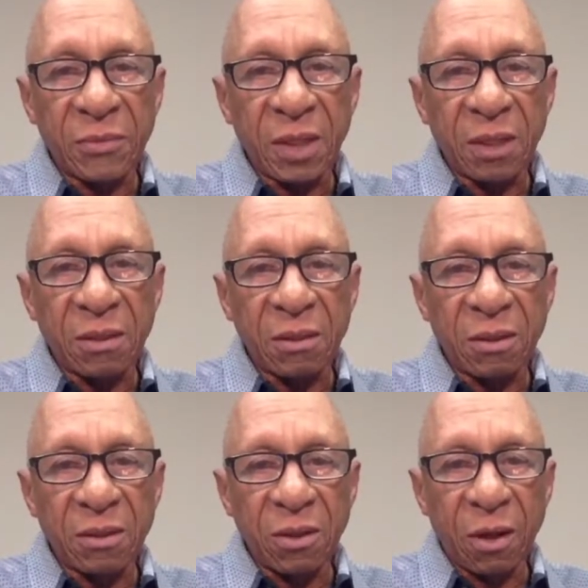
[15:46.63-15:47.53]
And,
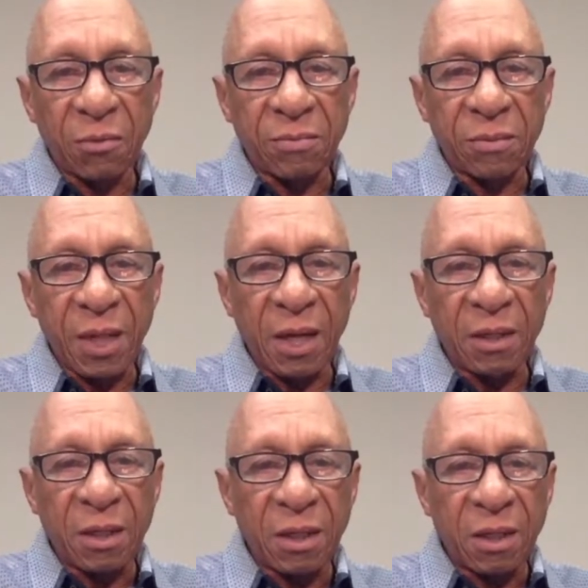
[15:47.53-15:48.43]
you know,
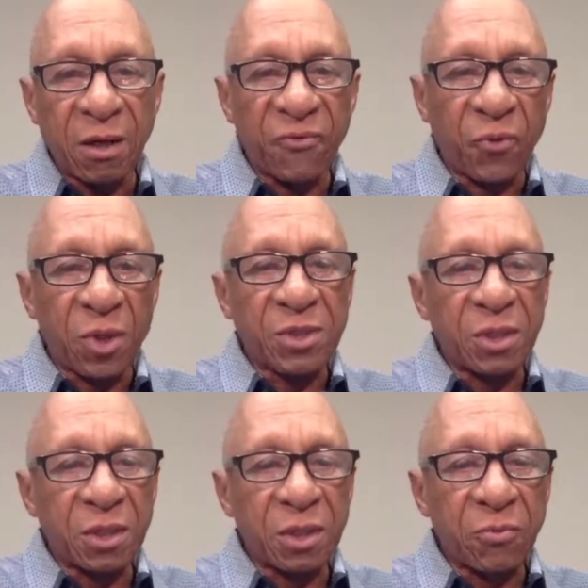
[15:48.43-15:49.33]
that
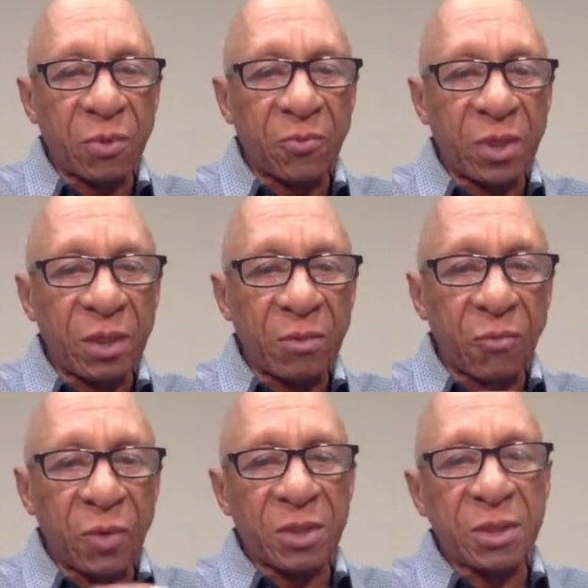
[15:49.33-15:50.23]
unfortunately, when we
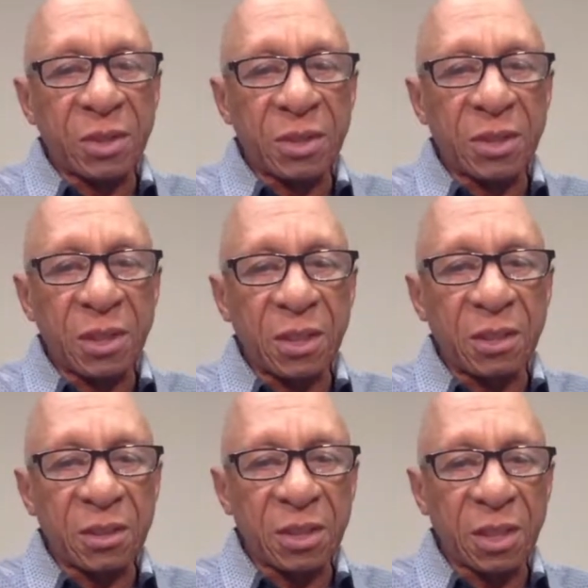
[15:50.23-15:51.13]
went to the
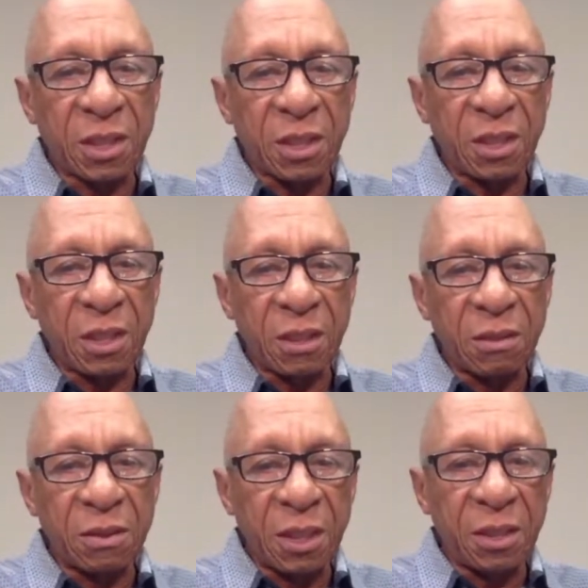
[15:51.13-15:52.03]
Senate,
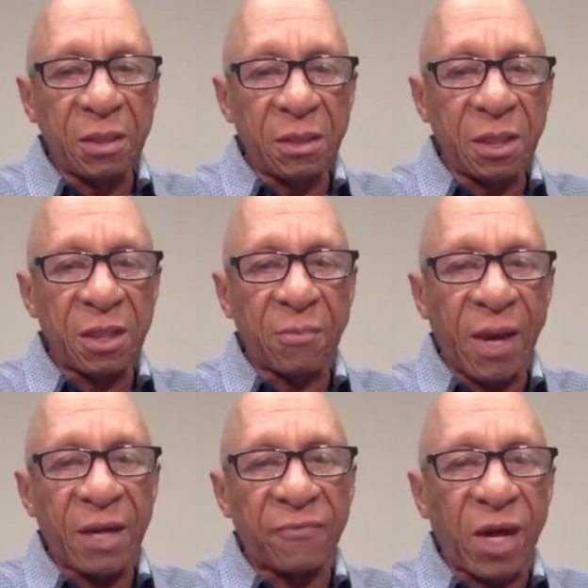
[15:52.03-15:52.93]
didn't get him
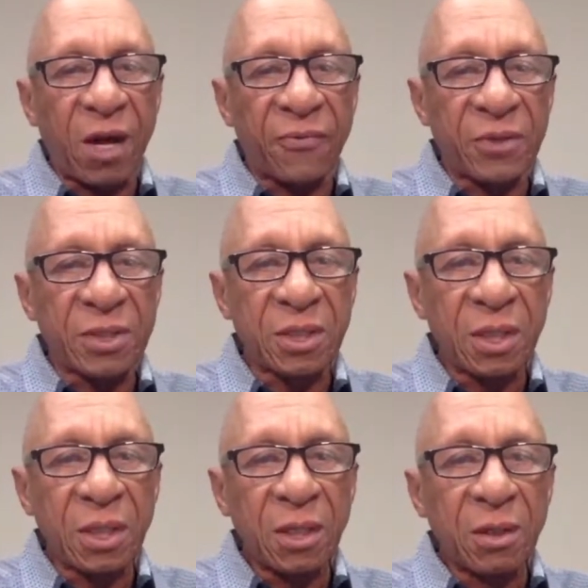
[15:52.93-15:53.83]
out of office,
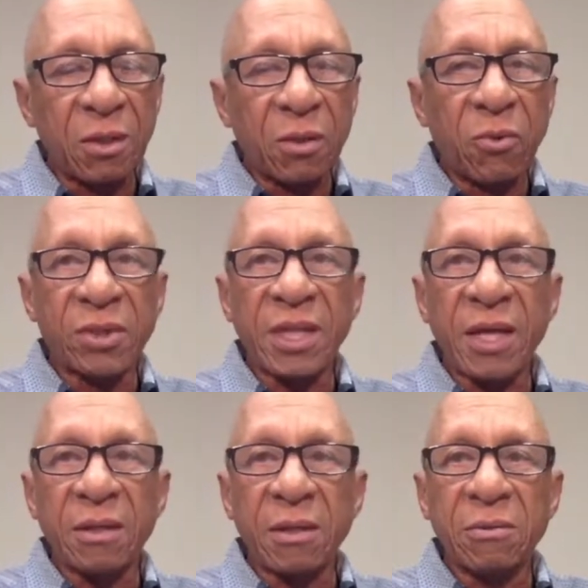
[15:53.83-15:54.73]
but
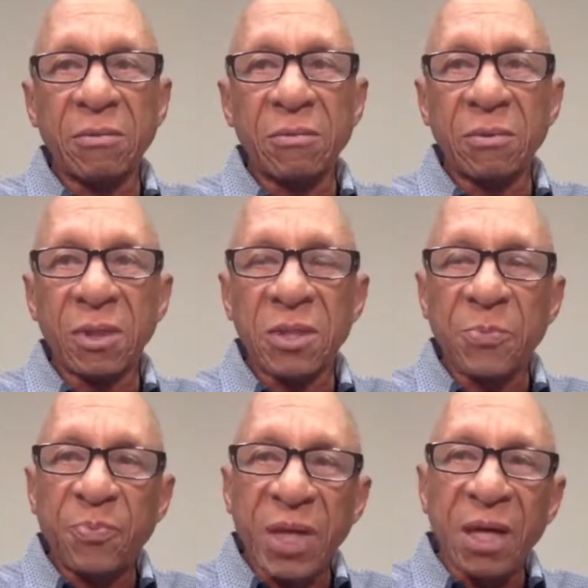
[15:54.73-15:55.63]
that the
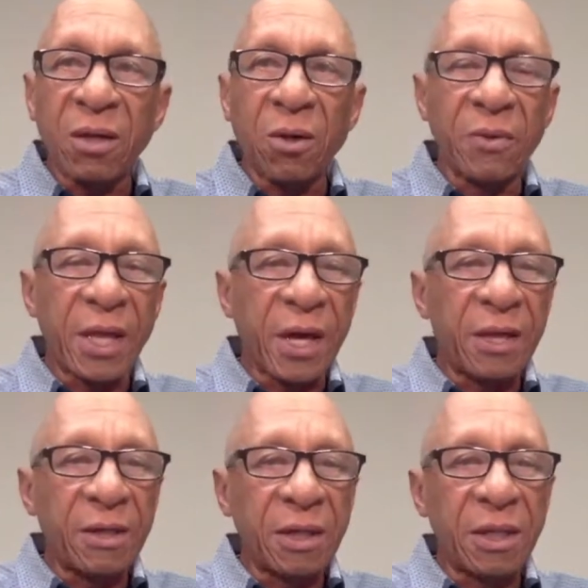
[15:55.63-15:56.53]
spin on
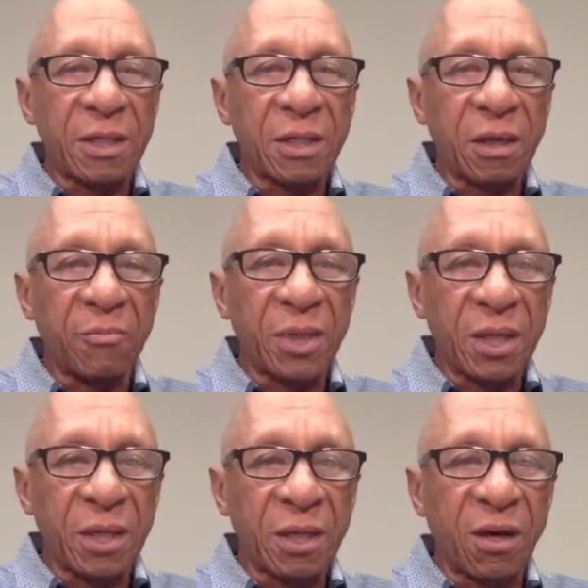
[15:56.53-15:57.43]
that ended up
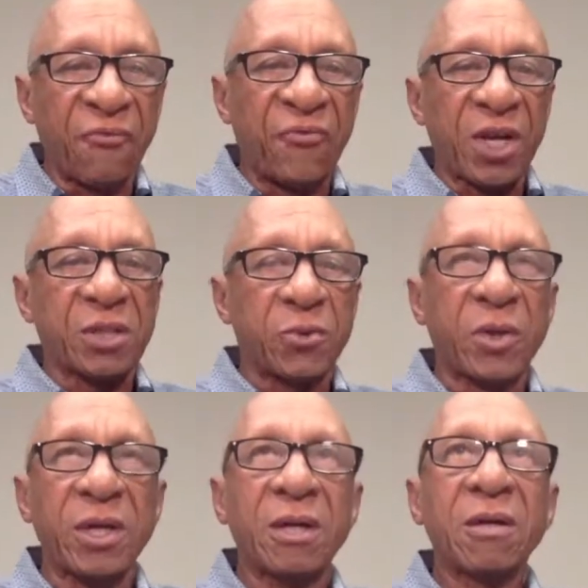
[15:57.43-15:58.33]
being a
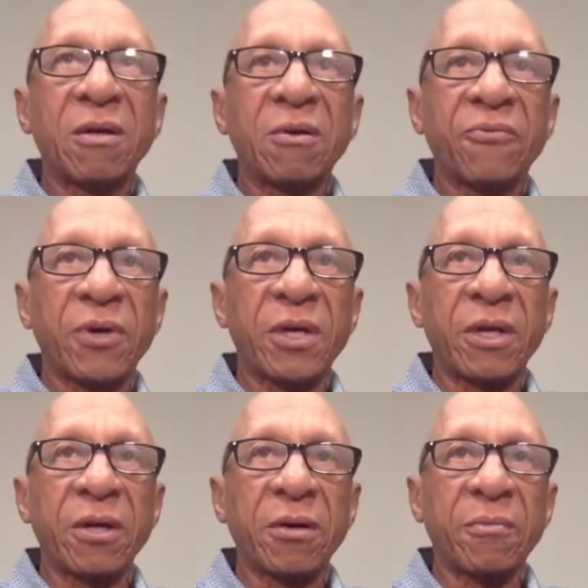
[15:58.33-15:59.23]
victory for
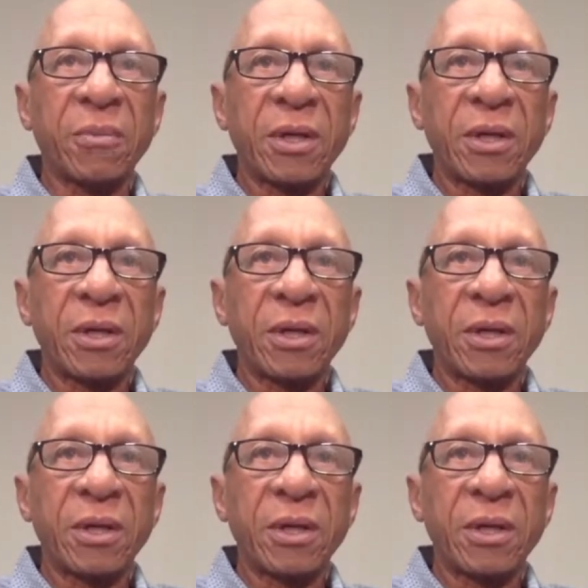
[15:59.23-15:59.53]
him,